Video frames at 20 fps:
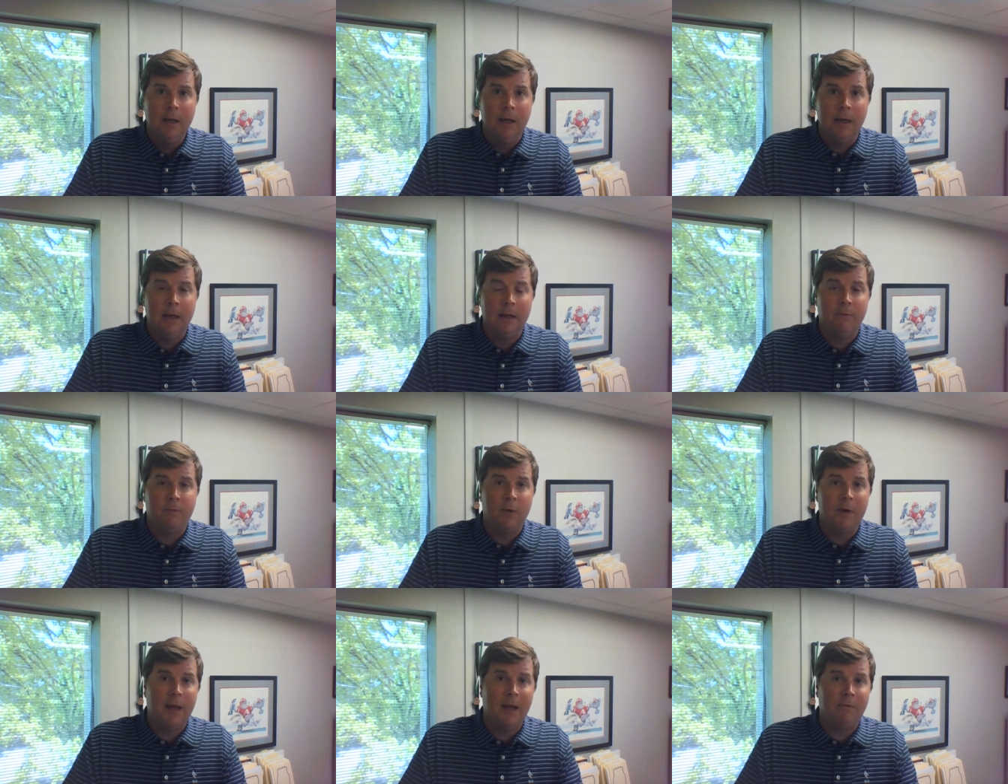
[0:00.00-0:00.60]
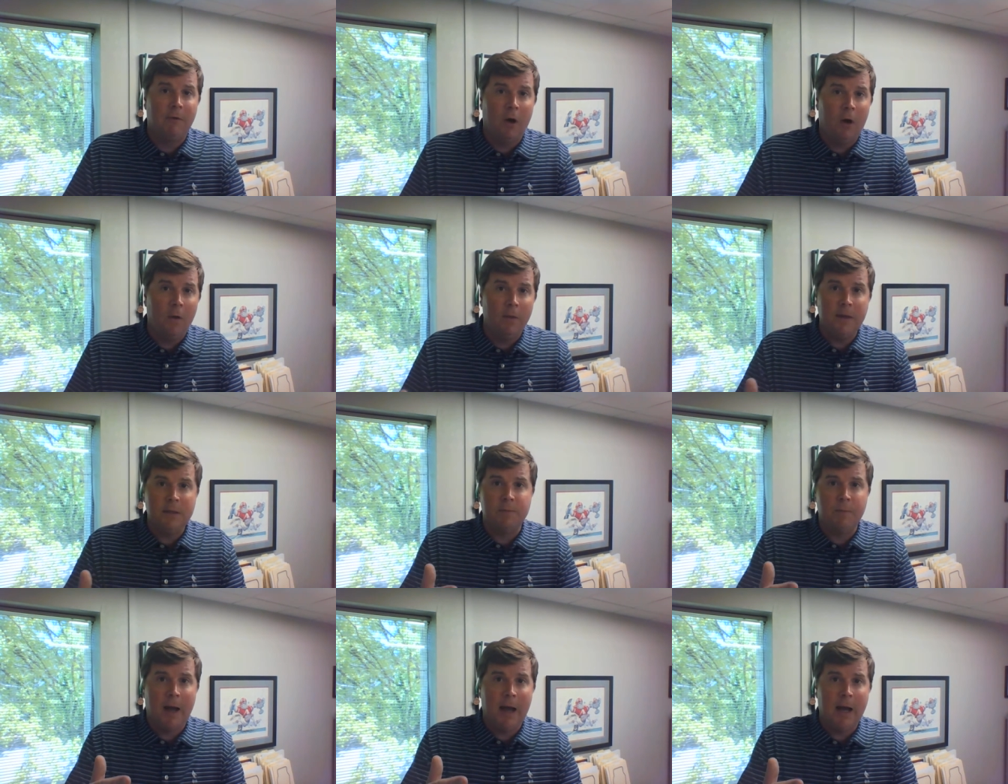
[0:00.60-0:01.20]
And if we have all
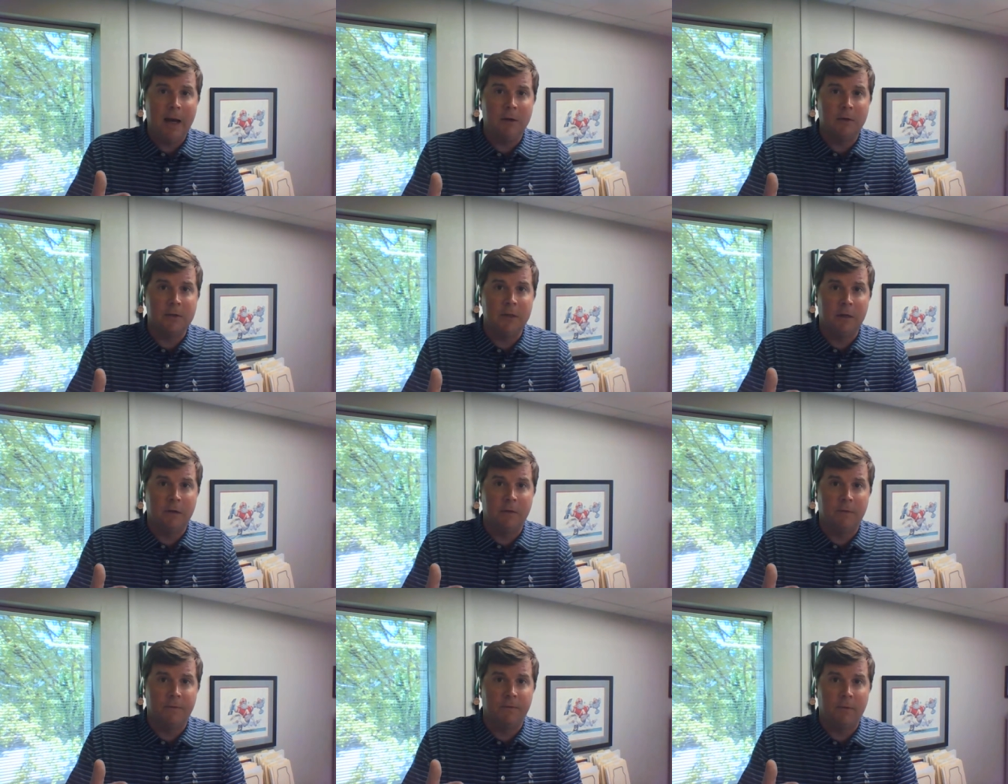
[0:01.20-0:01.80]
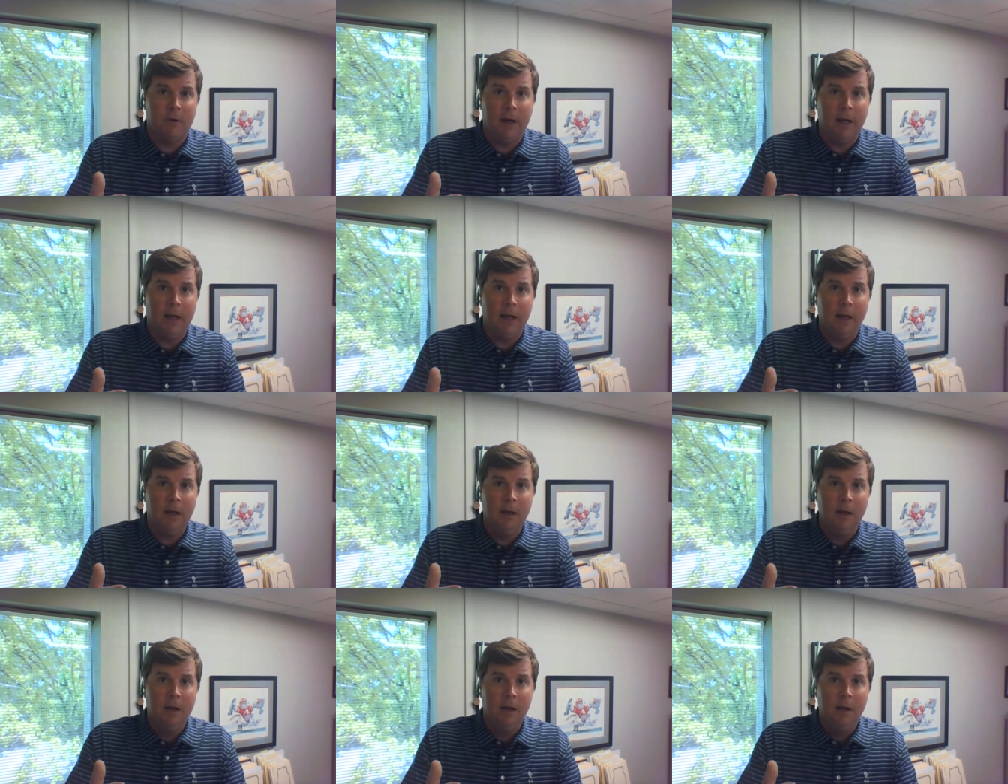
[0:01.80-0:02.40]
these buyers enter the fray,
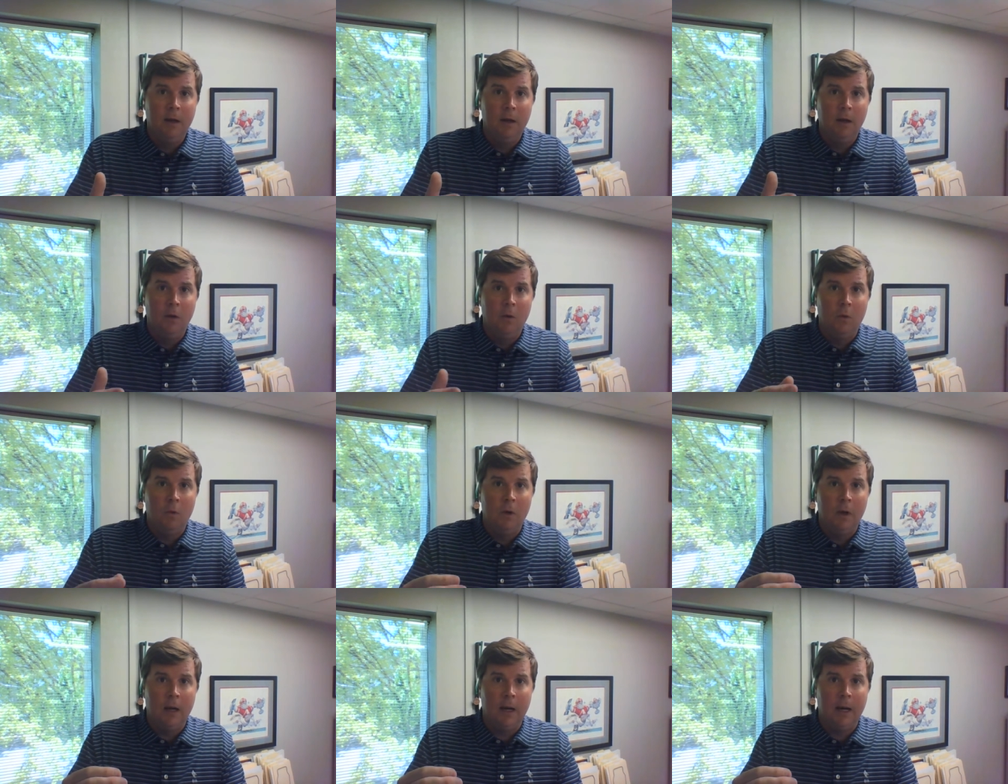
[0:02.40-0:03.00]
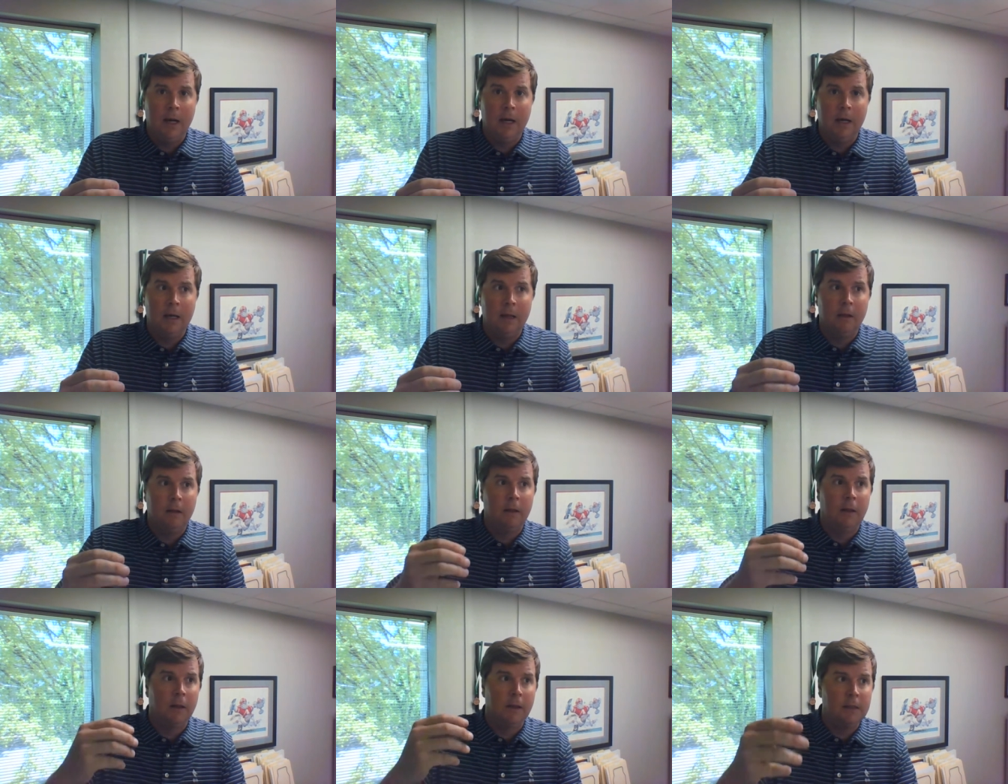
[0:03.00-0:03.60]

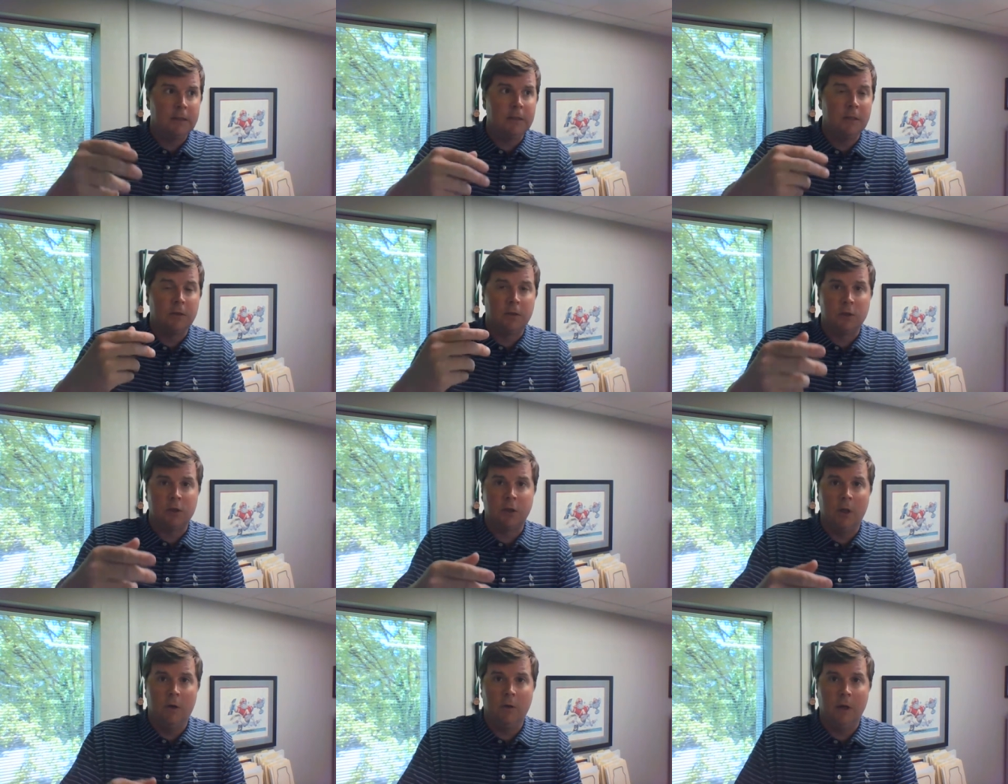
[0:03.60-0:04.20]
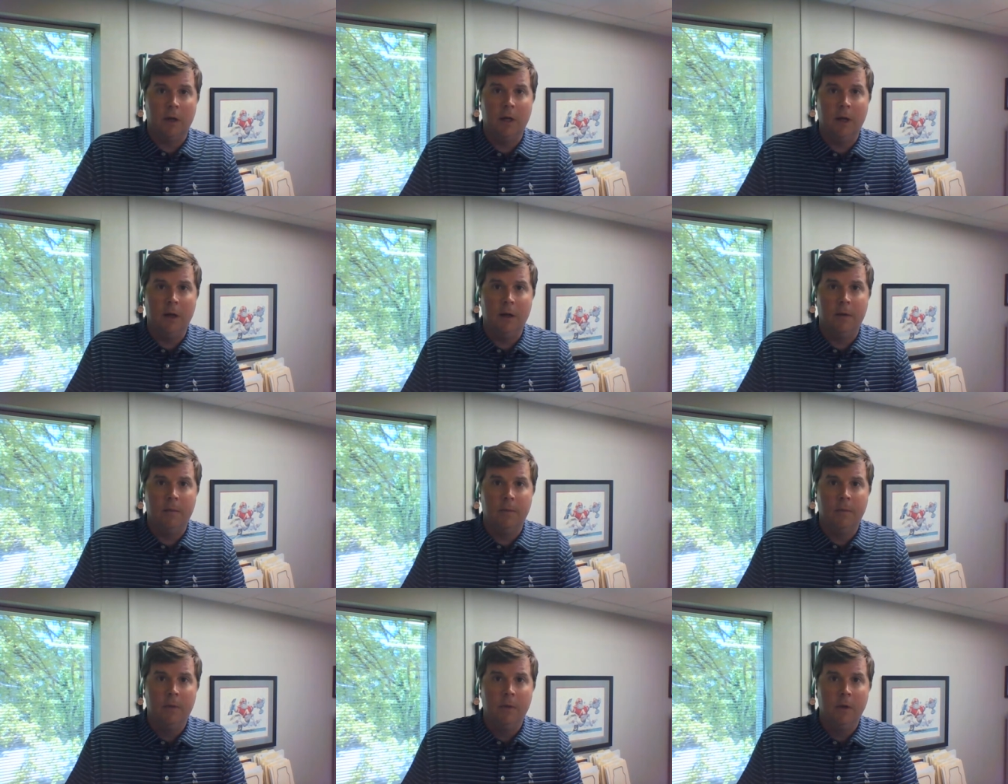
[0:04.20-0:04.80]
and the listings are slow to
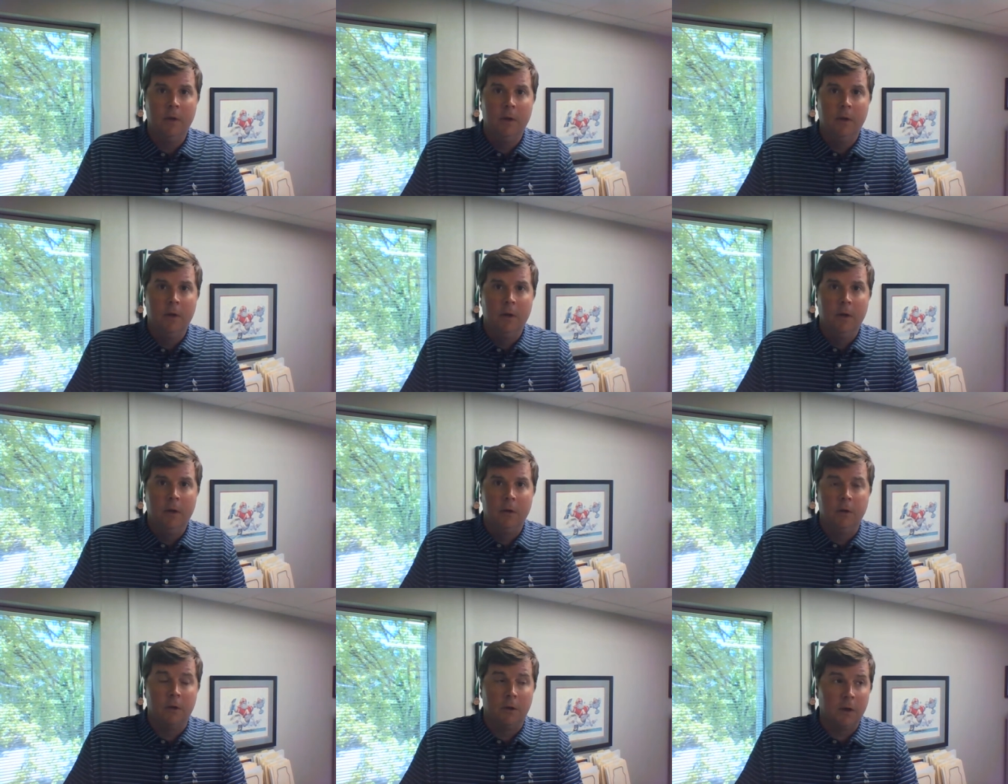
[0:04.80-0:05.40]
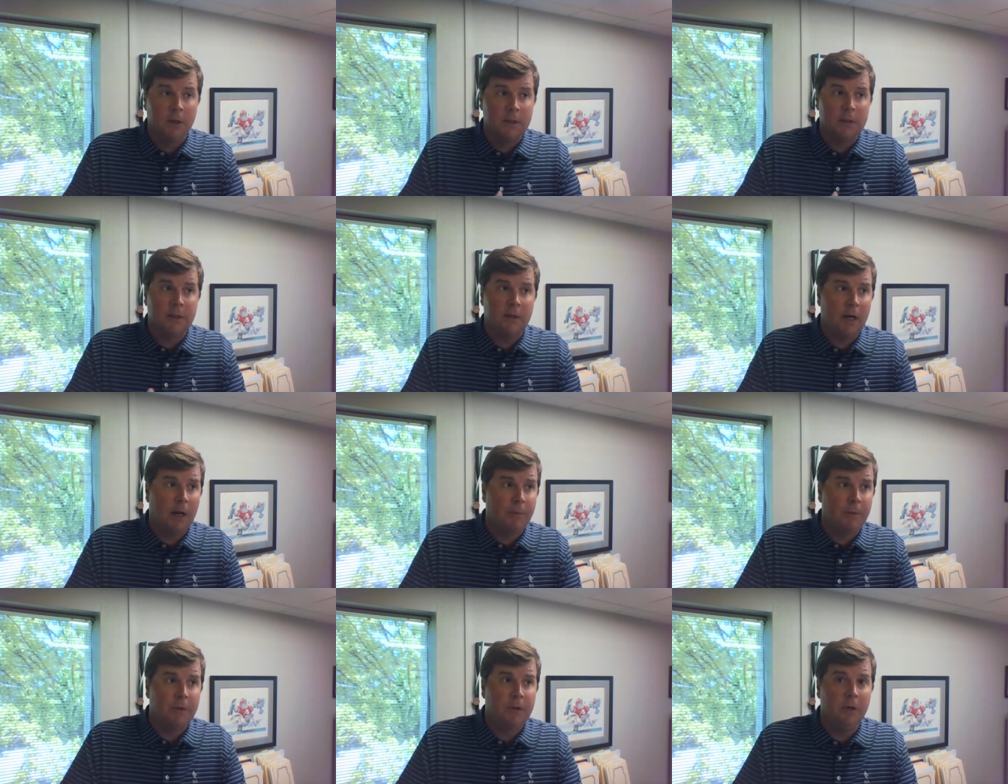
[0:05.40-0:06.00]
come, you're going to see
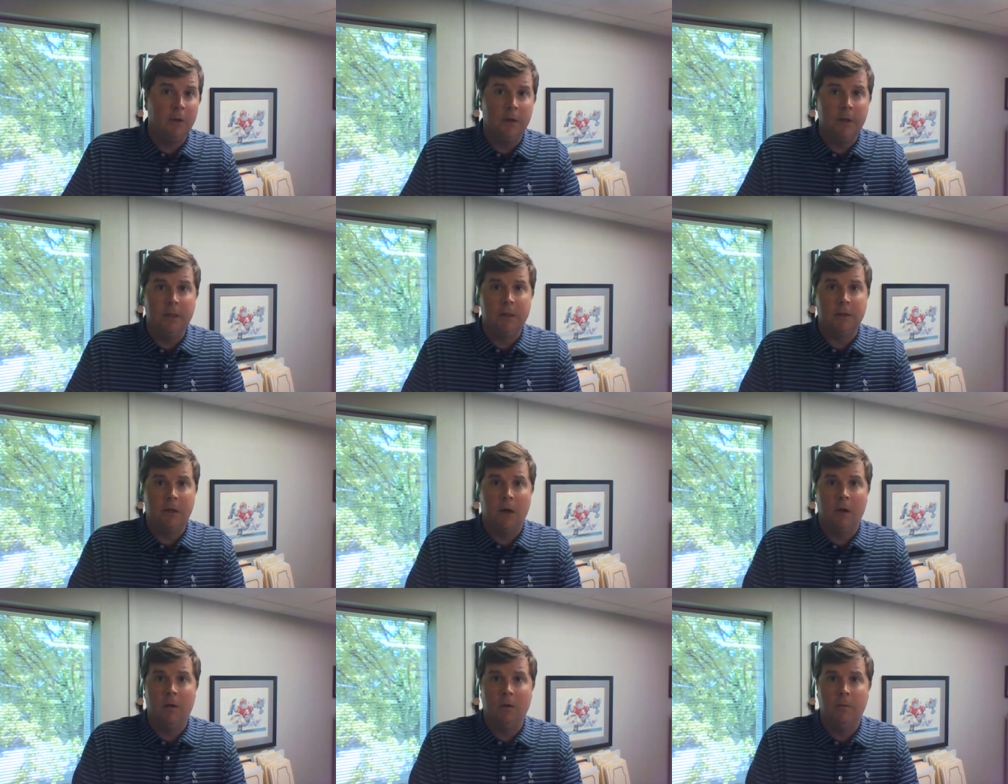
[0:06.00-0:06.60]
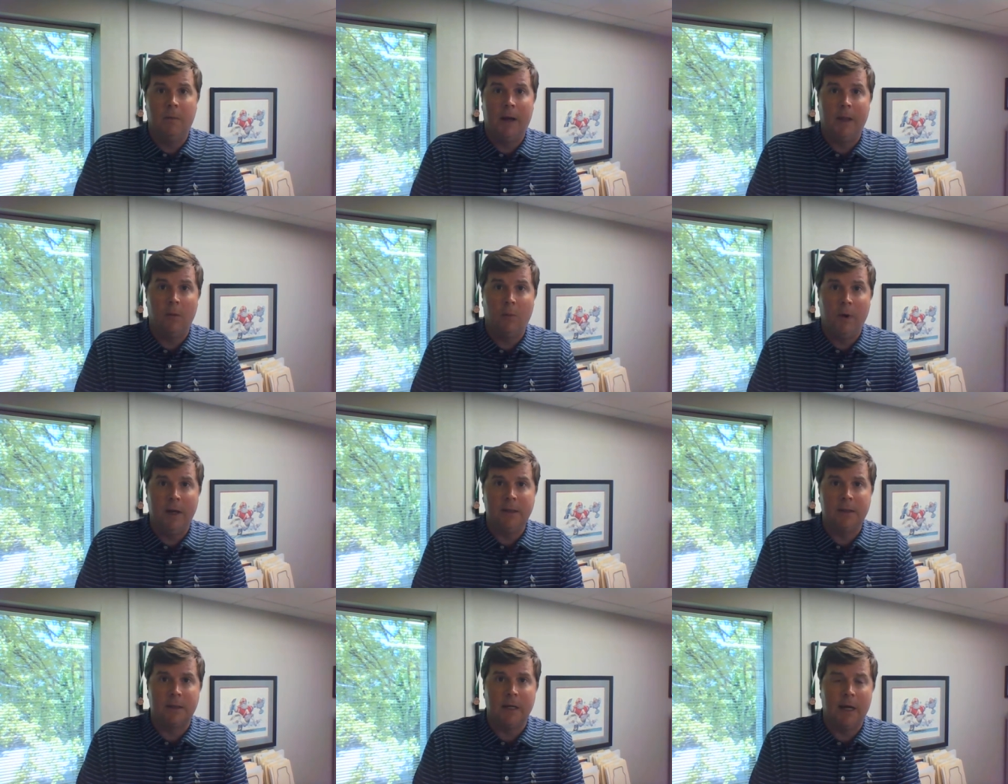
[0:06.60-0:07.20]
opportunities go by the
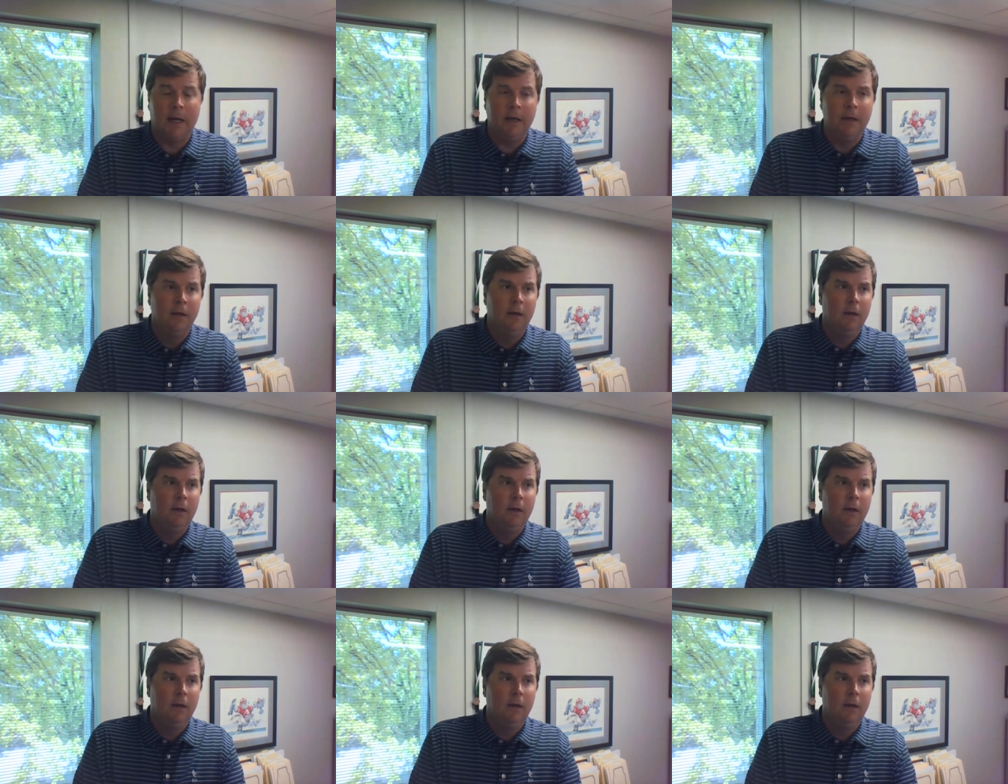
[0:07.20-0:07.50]
wayside.